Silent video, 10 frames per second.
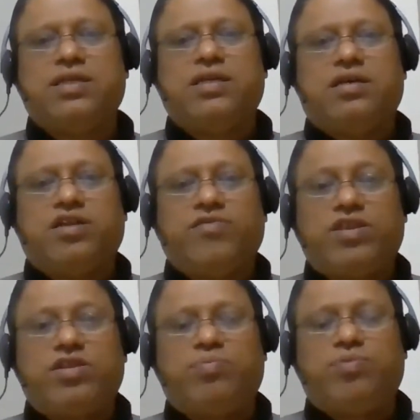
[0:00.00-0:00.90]

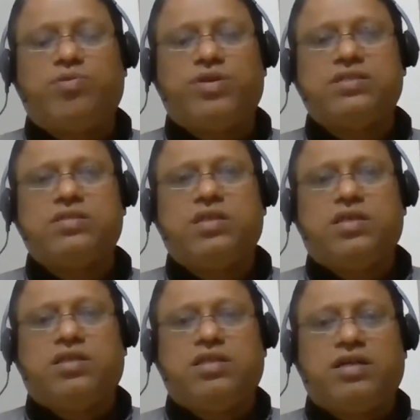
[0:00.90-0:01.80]
Reverse repo is
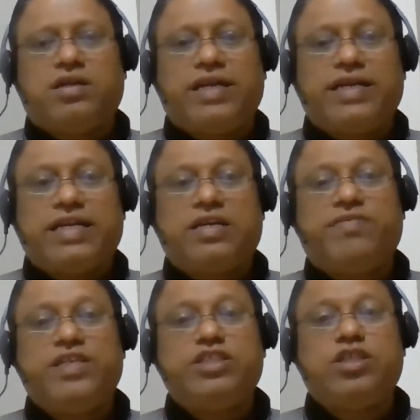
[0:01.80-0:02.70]
the rate at
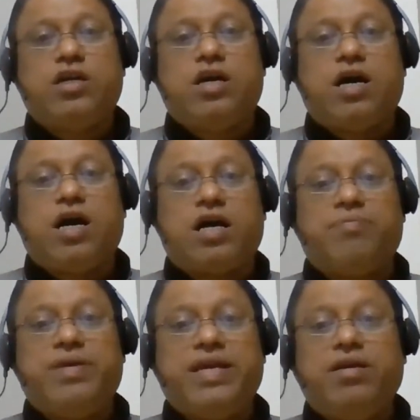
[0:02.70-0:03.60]
which
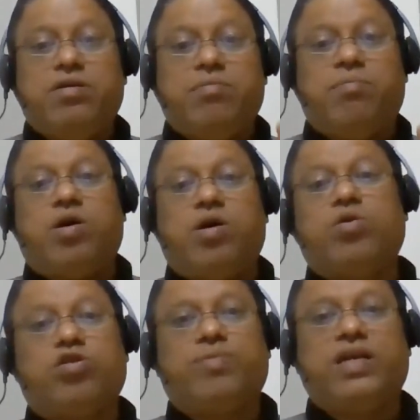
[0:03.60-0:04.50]
RBI
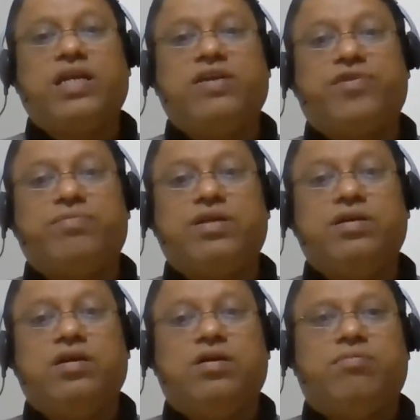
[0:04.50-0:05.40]
borrows money from the
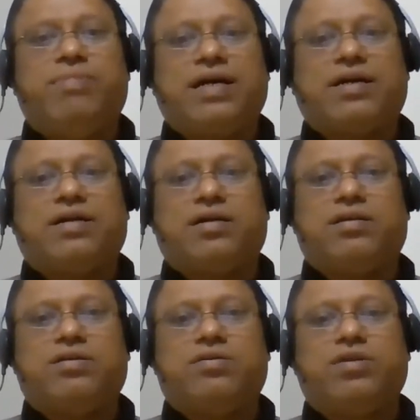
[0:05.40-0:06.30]
banker.
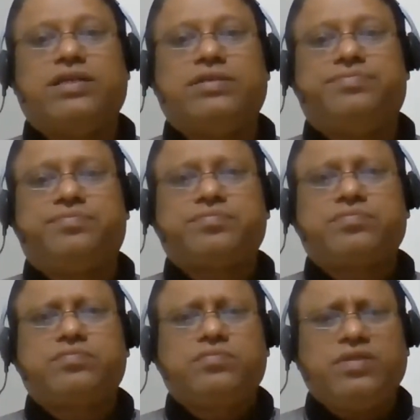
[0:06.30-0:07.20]
Okay.
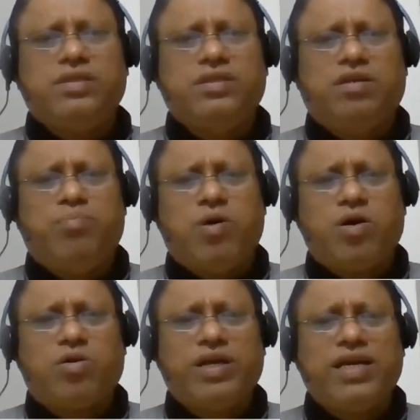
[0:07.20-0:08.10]
The
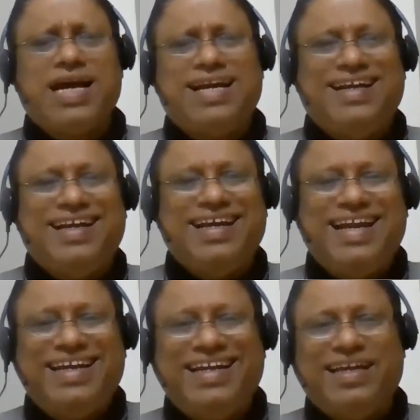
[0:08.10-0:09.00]
borrowing and
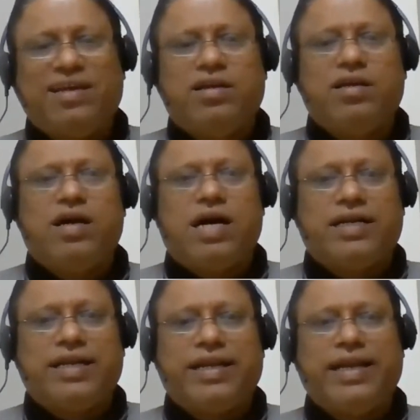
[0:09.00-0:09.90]
lending
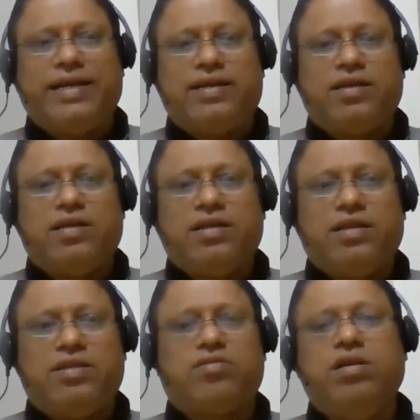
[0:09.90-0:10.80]
at a rate
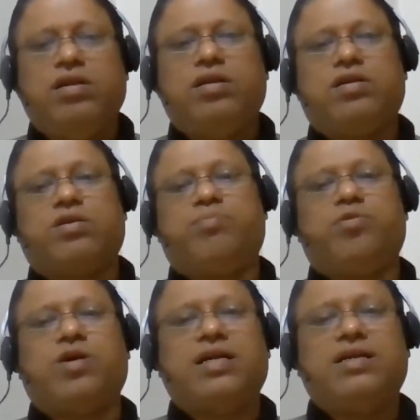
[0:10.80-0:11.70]
is called
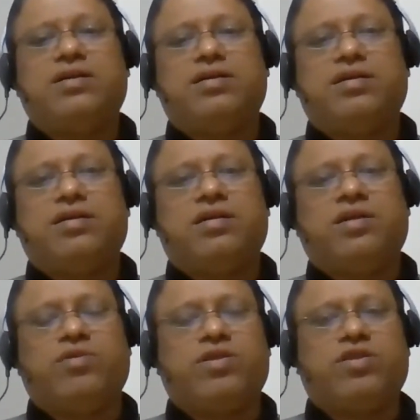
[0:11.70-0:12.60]
repo at
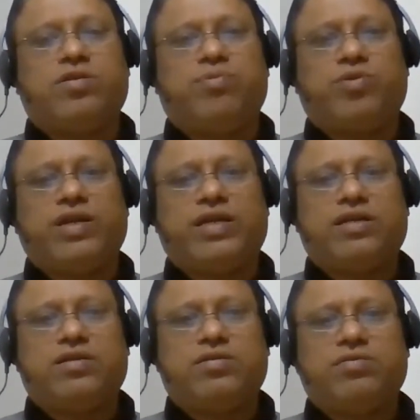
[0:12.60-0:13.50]
reverse repo rate.
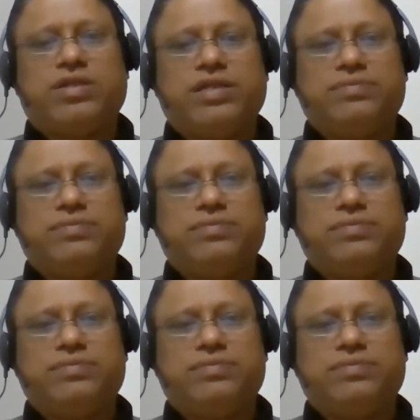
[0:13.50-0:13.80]
Okay.